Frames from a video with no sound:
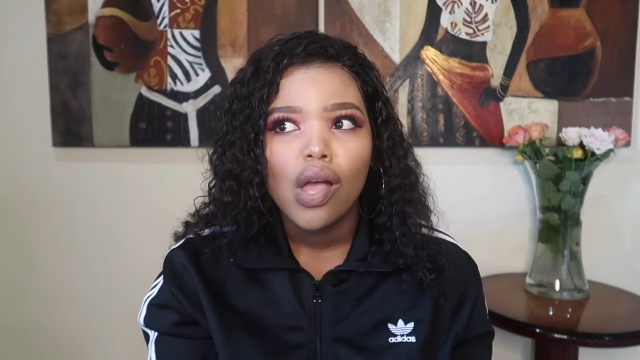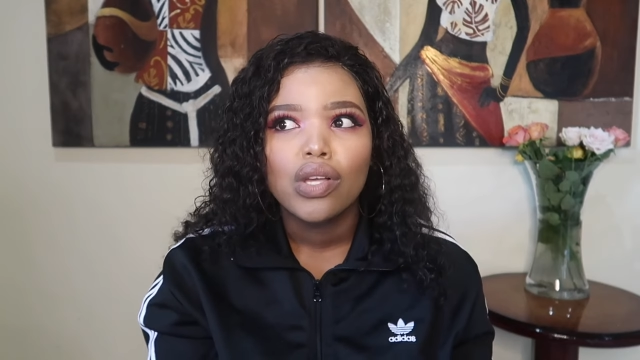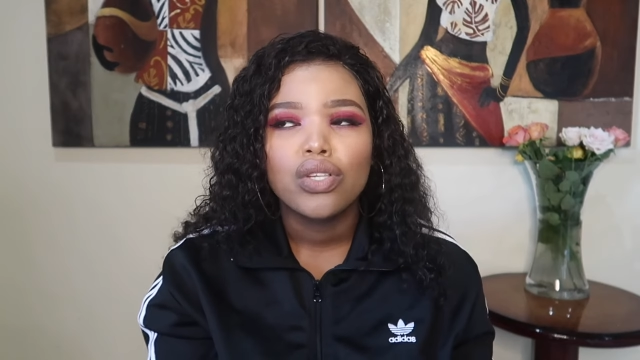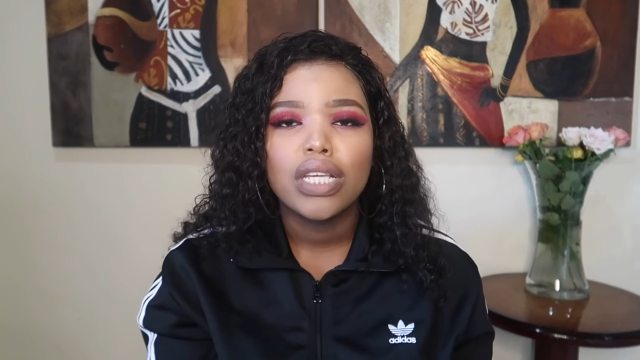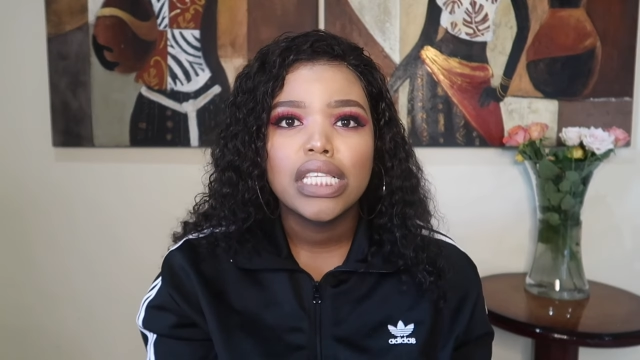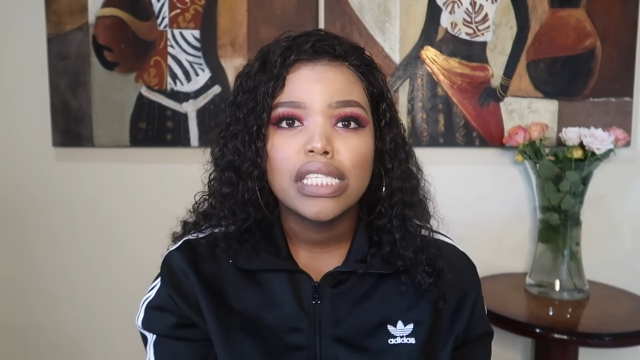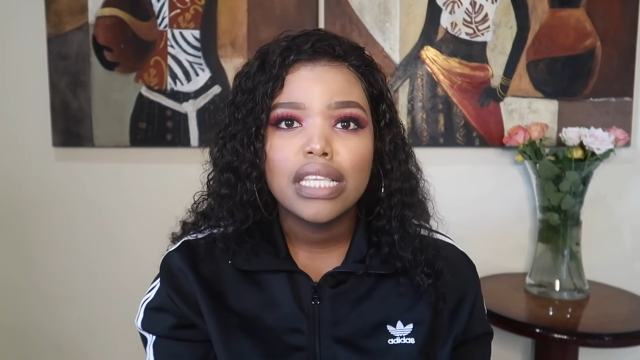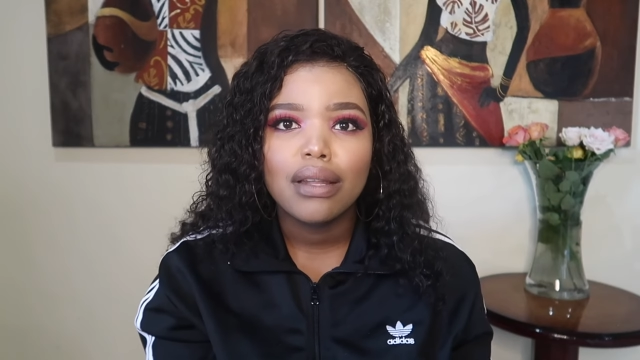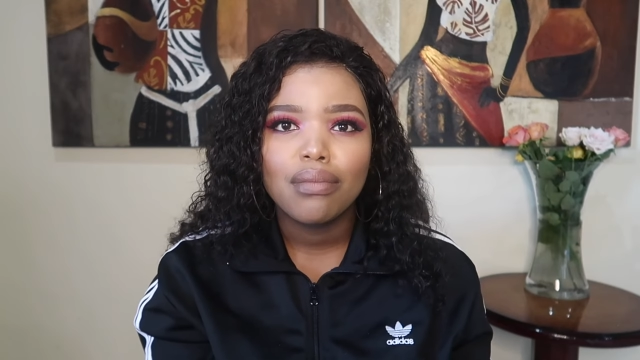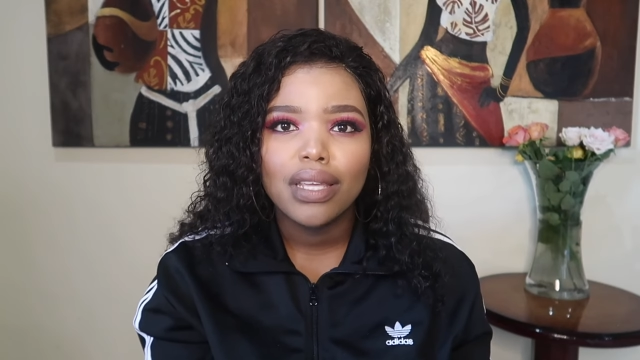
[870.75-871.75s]
So he
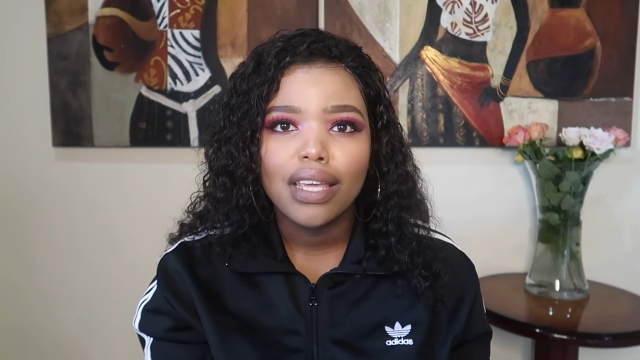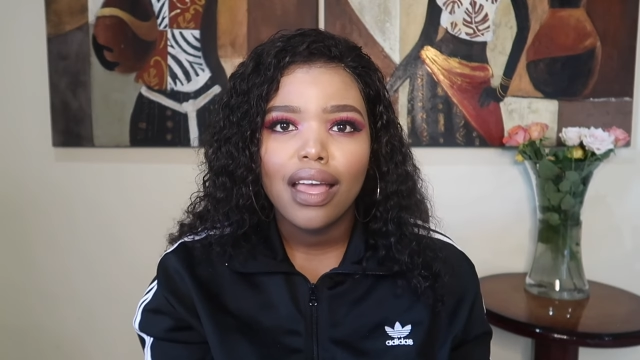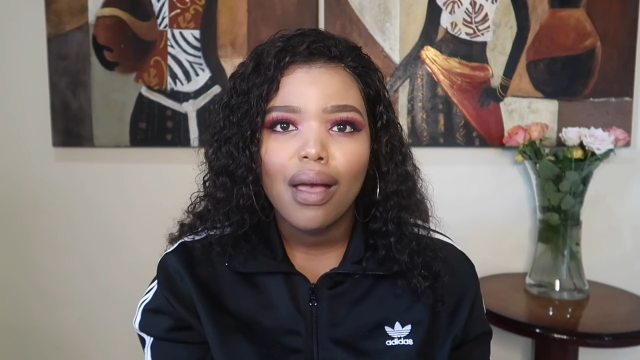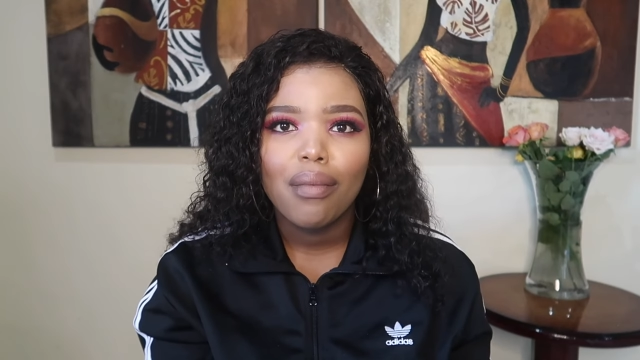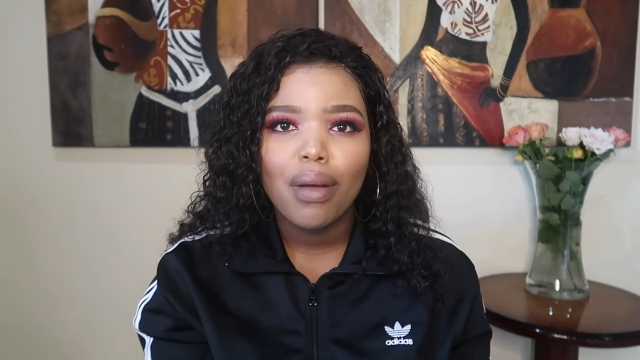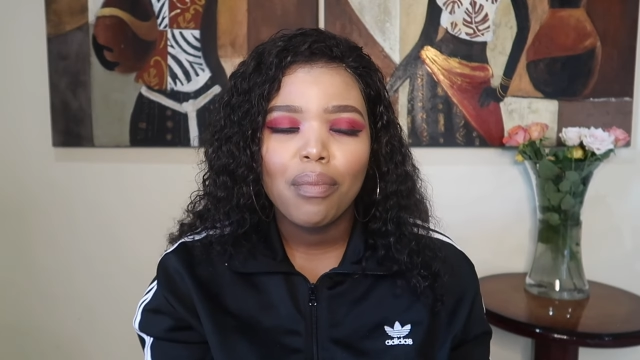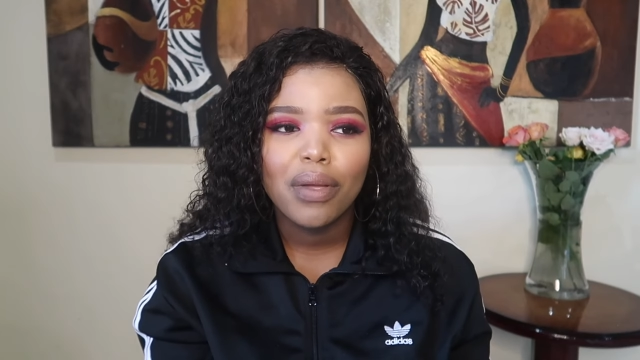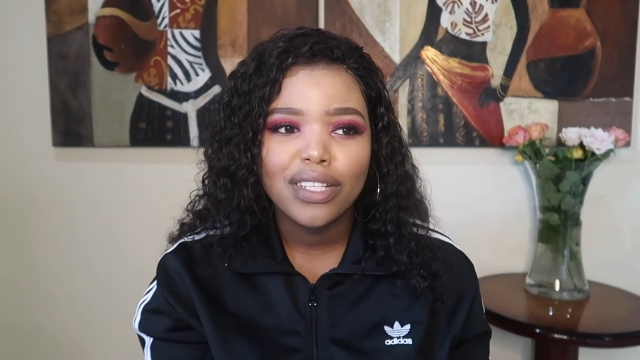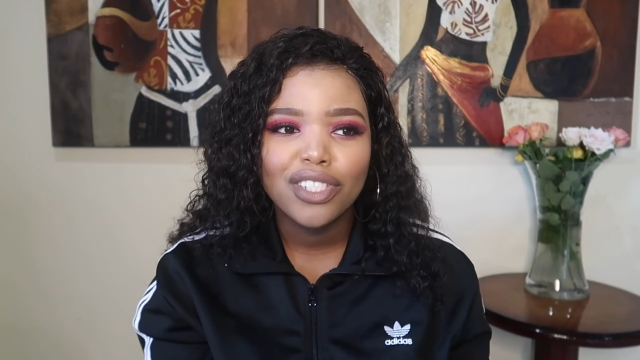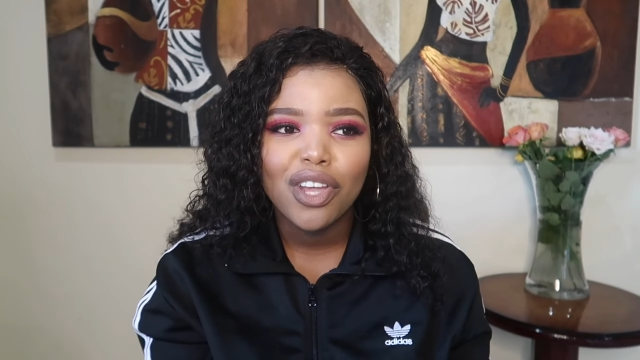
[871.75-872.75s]
sent me a
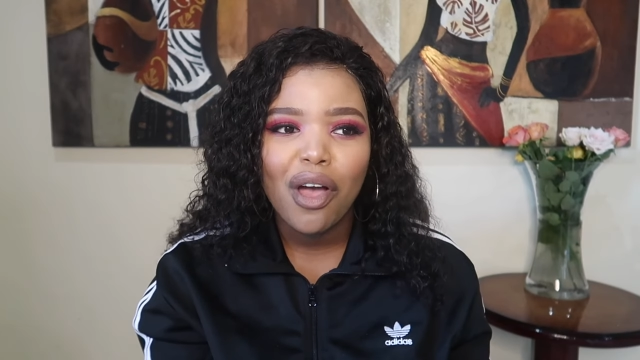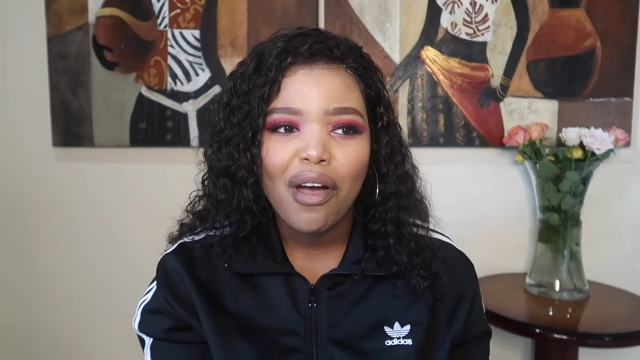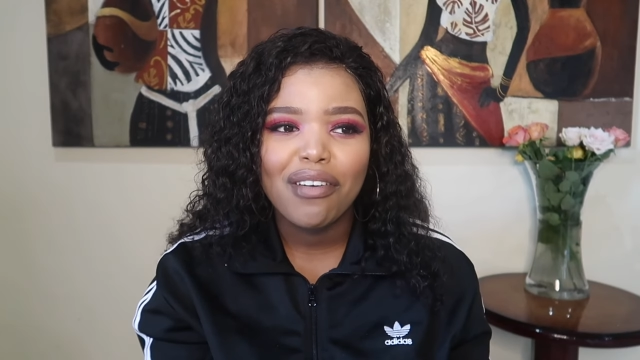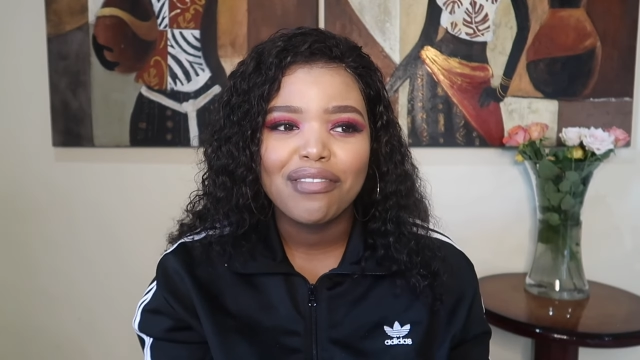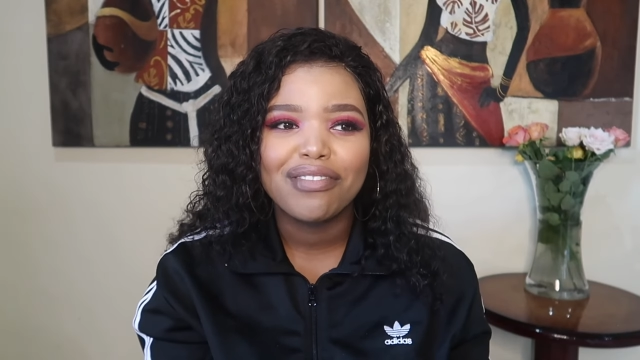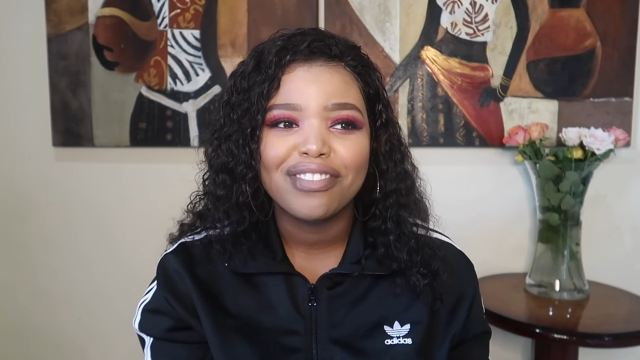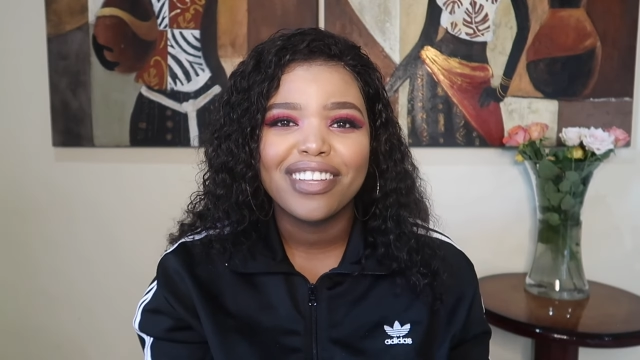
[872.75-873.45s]
picture of